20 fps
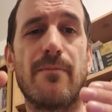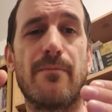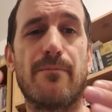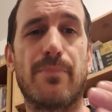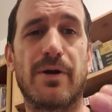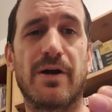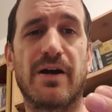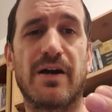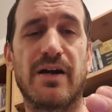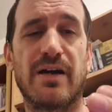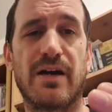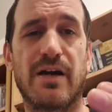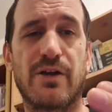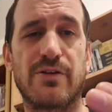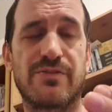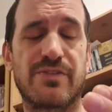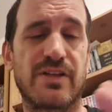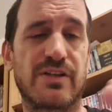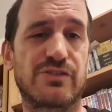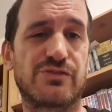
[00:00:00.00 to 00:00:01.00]
But
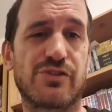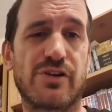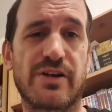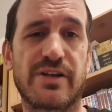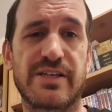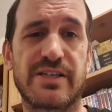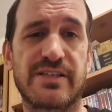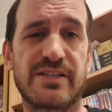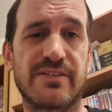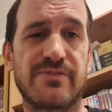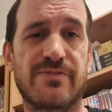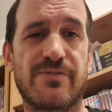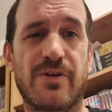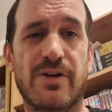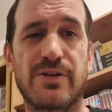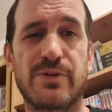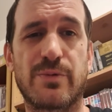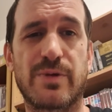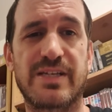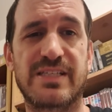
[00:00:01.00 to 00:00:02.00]
hopefully I'll try and
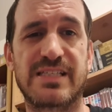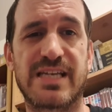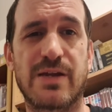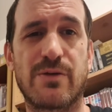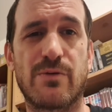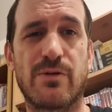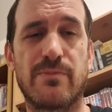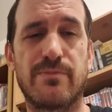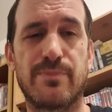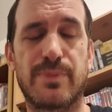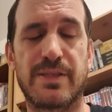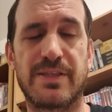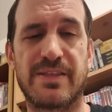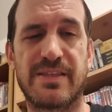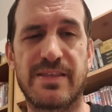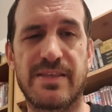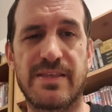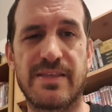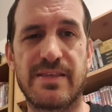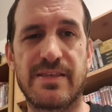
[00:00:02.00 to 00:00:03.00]
find a way to get one. But
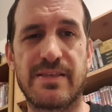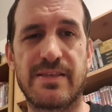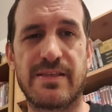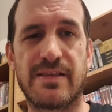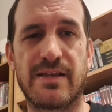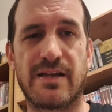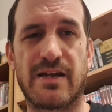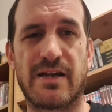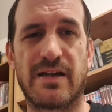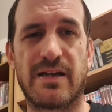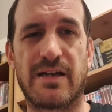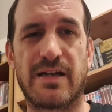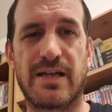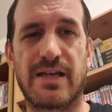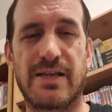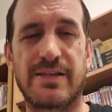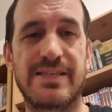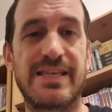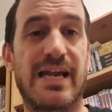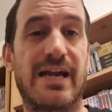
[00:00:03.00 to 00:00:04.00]

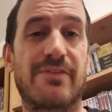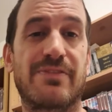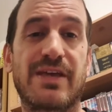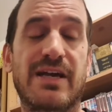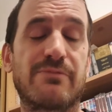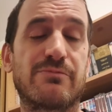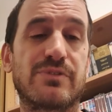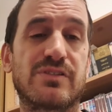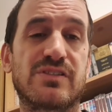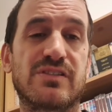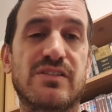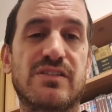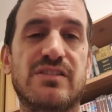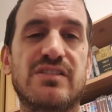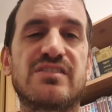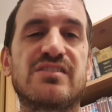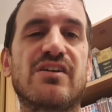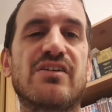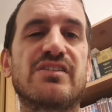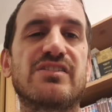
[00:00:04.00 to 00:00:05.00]
uh, yeah, that was the
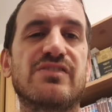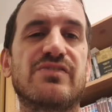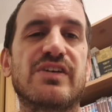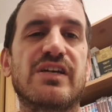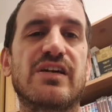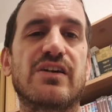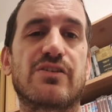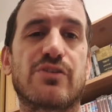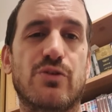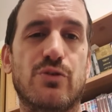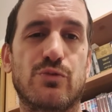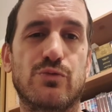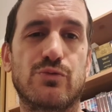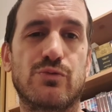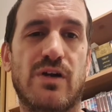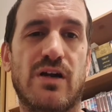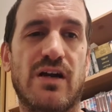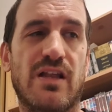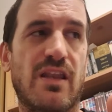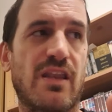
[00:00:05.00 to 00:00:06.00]
designs of it are
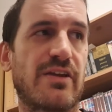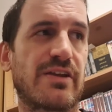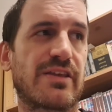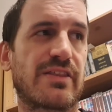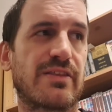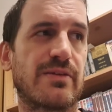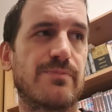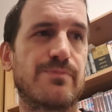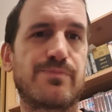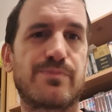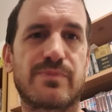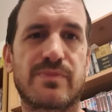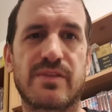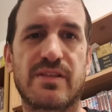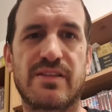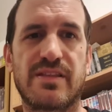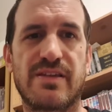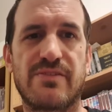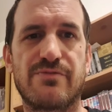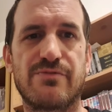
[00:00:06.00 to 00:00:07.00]
cool. I like them.
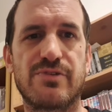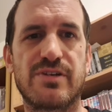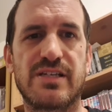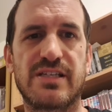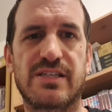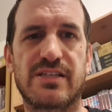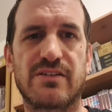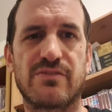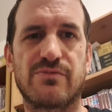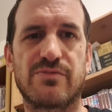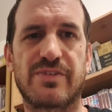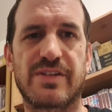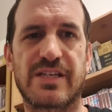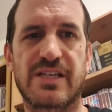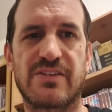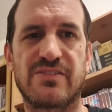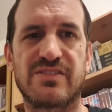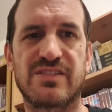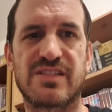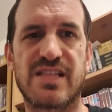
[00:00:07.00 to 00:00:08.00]
They have really got them for the
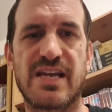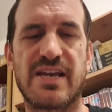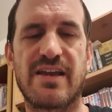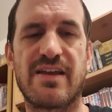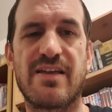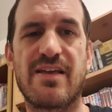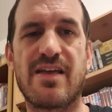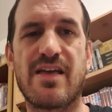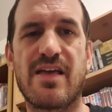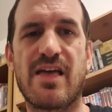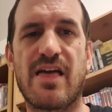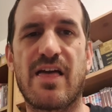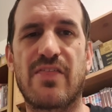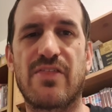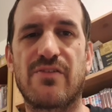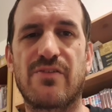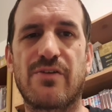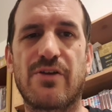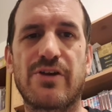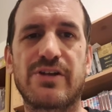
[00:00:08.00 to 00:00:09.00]
guns there.
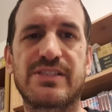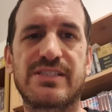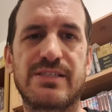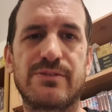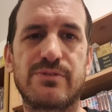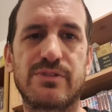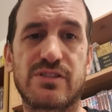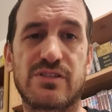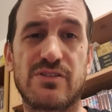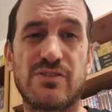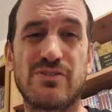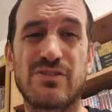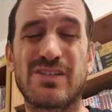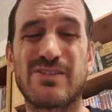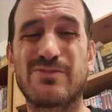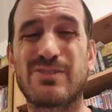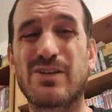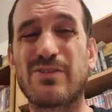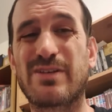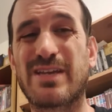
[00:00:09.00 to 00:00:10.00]
The variety was good. It
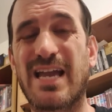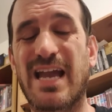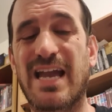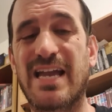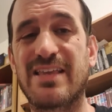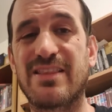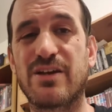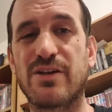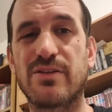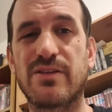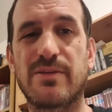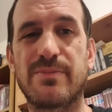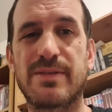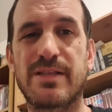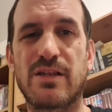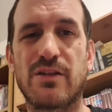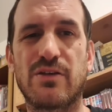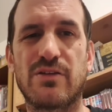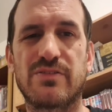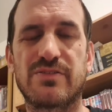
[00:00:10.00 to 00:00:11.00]
was okay though. I mean,
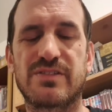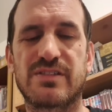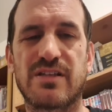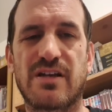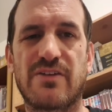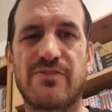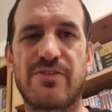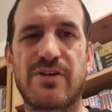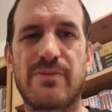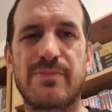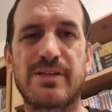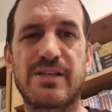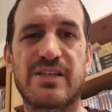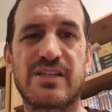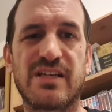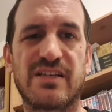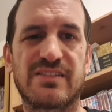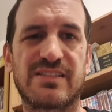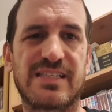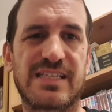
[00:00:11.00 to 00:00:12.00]
a lot of stuff. I mean,
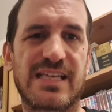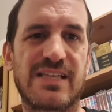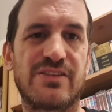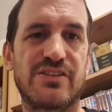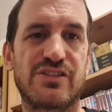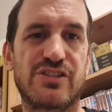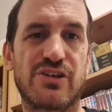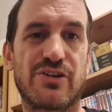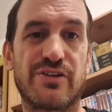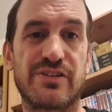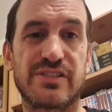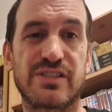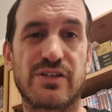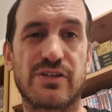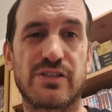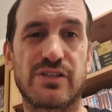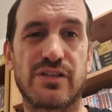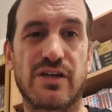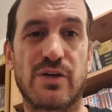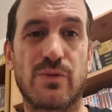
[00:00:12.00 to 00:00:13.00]
gutted again the
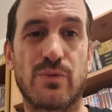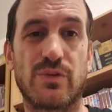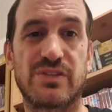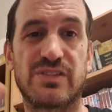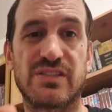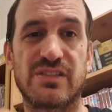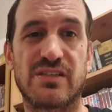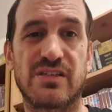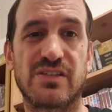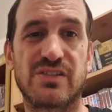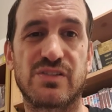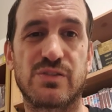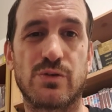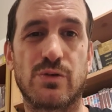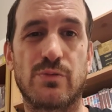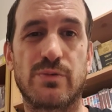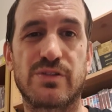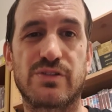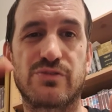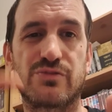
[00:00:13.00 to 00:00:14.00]
Charizard that I wanted that I
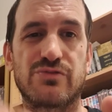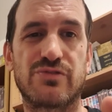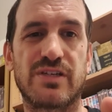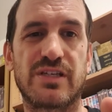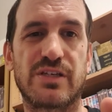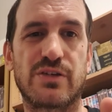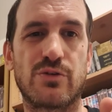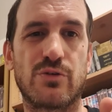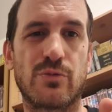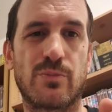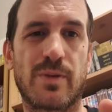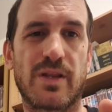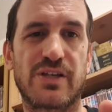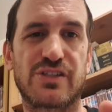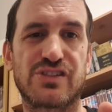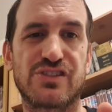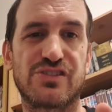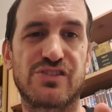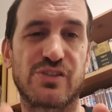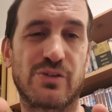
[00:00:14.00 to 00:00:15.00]
saw, which was really cool.
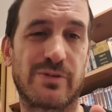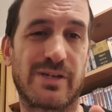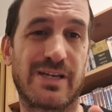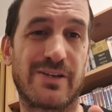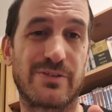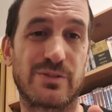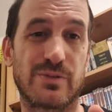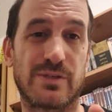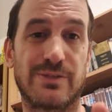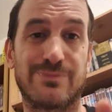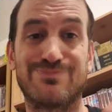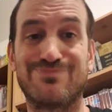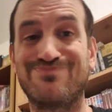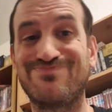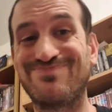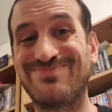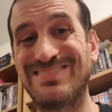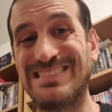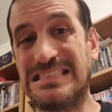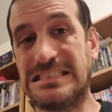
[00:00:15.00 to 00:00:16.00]
Plush had sold out as well.
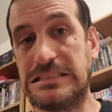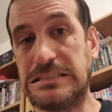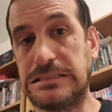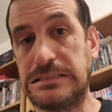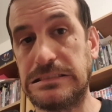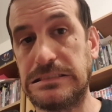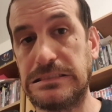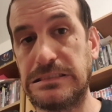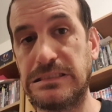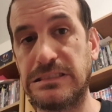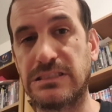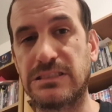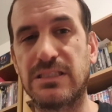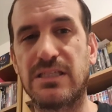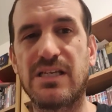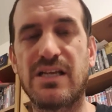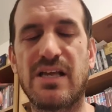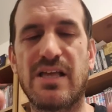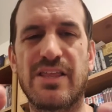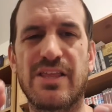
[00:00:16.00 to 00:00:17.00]
The
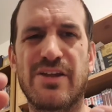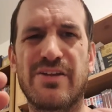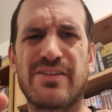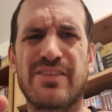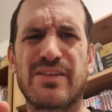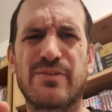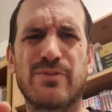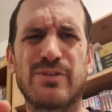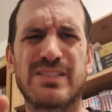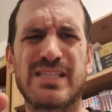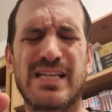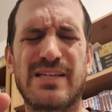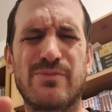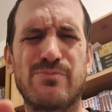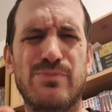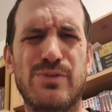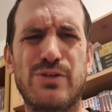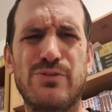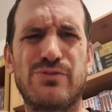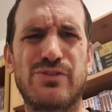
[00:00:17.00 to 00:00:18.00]
only thing was, they had a
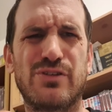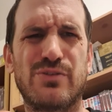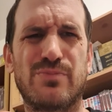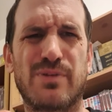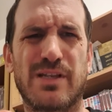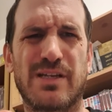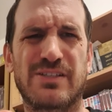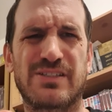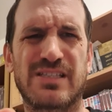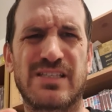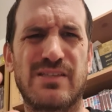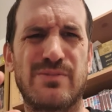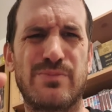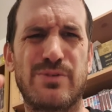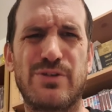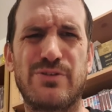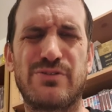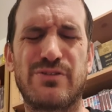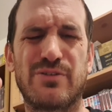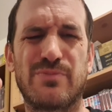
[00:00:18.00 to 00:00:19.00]
Mewtwo plush, and the
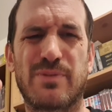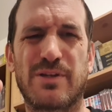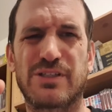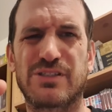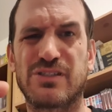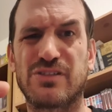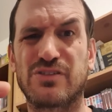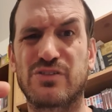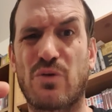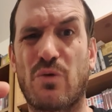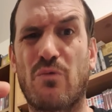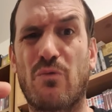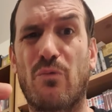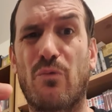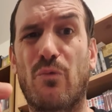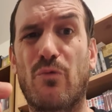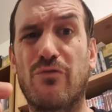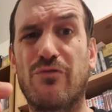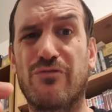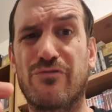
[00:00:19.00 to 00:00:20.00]
Mewtwo plush looked
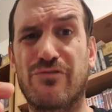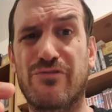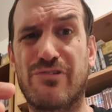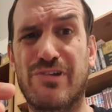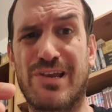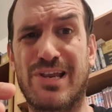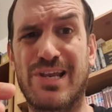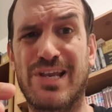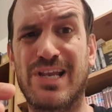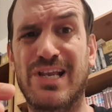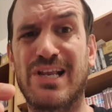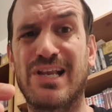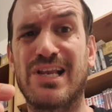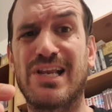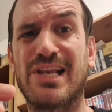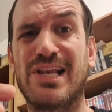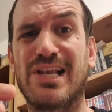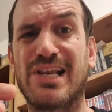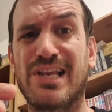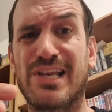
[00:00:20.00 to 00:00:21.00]

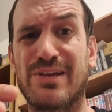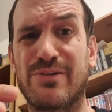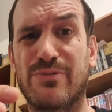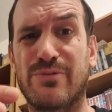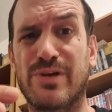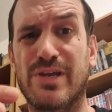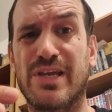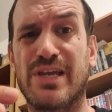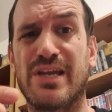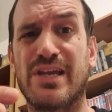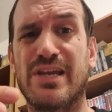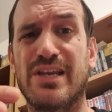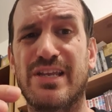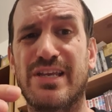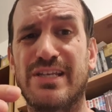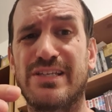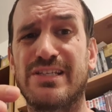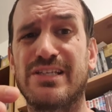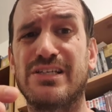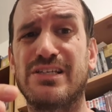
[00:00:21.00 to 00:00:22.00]
really weird.
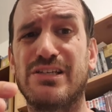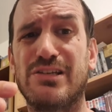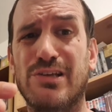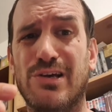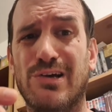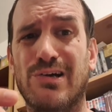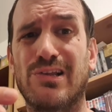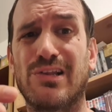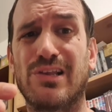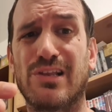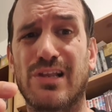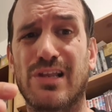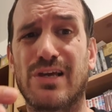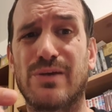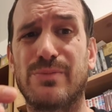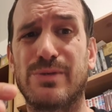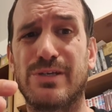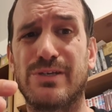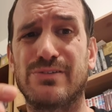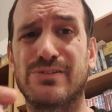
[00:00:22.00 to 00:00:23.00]
It did not look
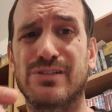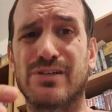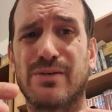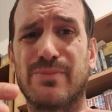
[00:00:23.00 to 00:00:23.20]
like Mewtwo.